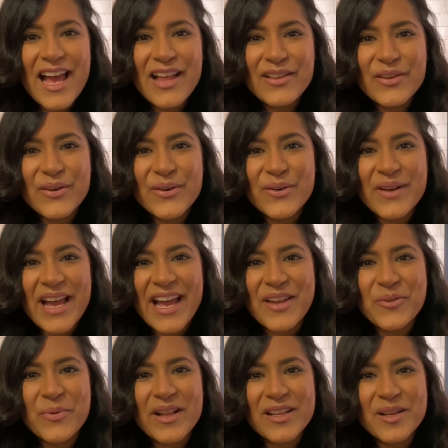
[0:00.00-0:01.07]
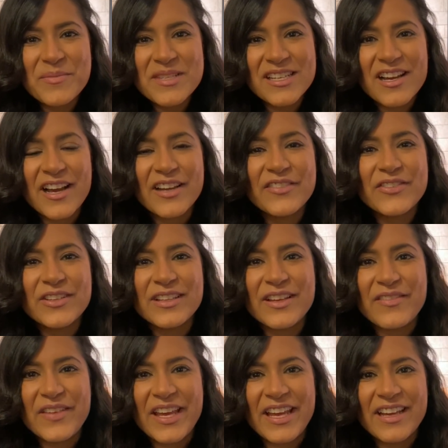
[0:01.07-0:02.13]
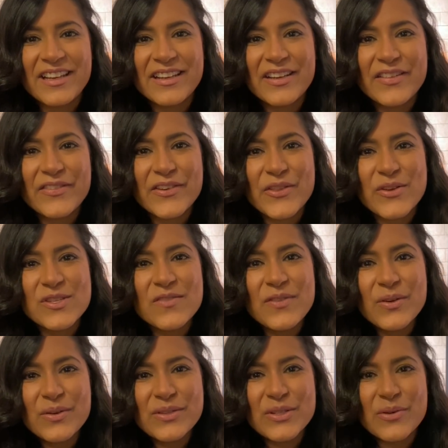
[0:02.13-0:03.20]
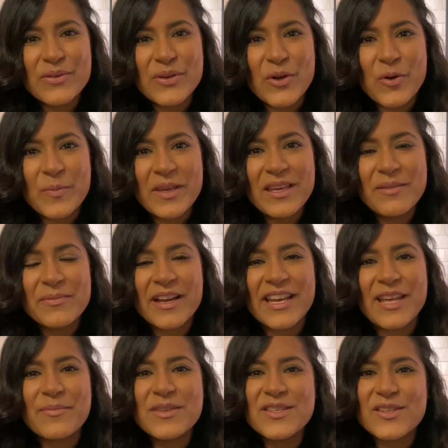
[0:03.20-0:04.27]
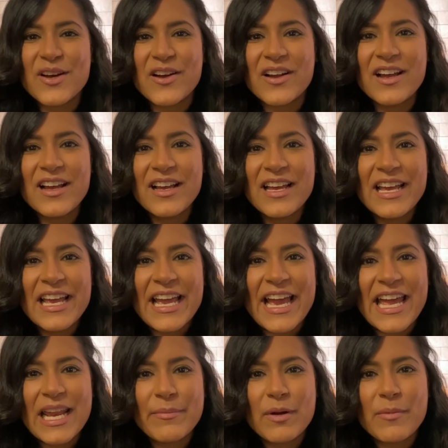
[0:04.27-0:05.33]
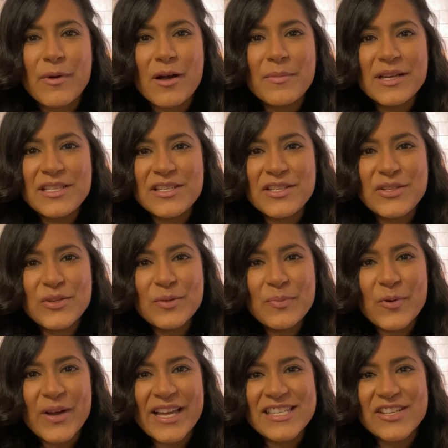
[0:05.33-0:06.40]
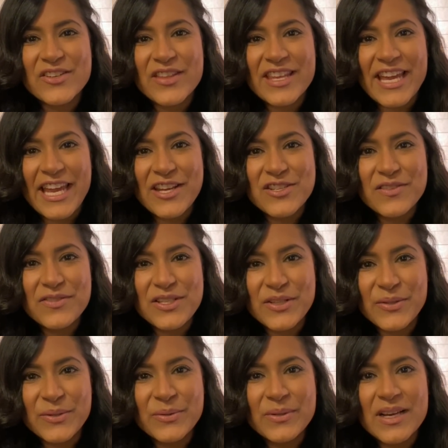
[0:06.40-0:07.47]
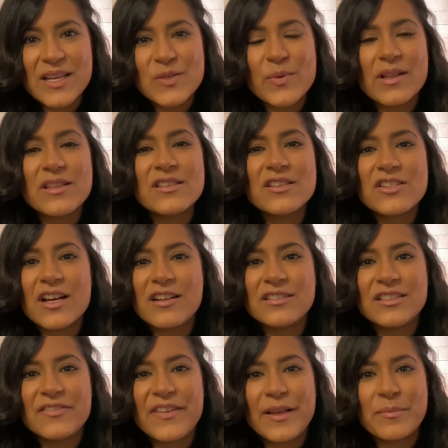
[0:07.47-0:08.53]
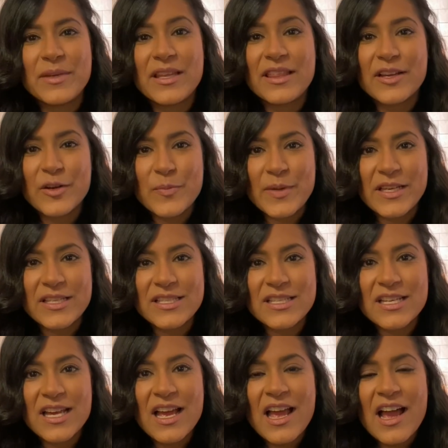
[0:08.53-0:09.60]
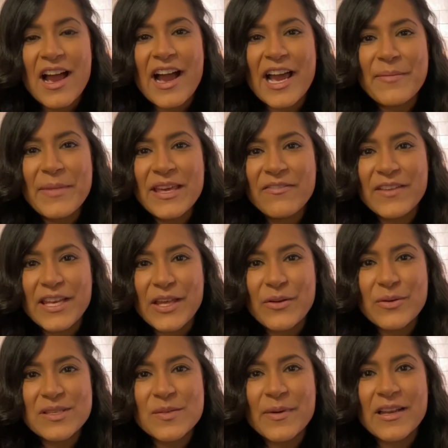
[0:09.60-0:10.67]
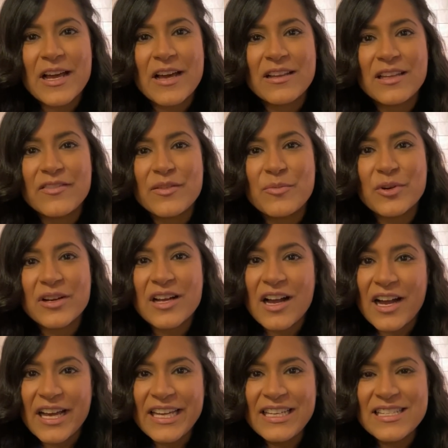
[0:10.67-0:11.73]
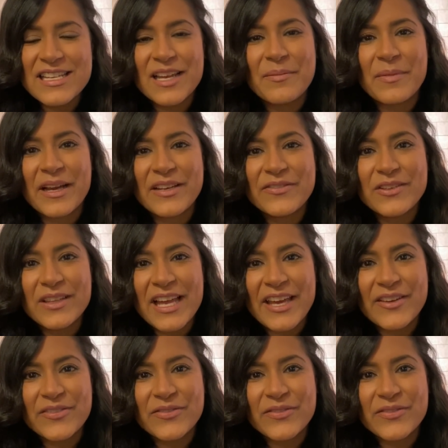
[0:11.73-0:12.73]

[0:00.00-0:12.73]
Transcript: Hello and welcome to Kindful Living. For those of you who don't know me, my name is Zara and I'm a mama to 2 boys under the age of 2, as well as a child and family therapist. I make videos about how to live a more kind and mindful life.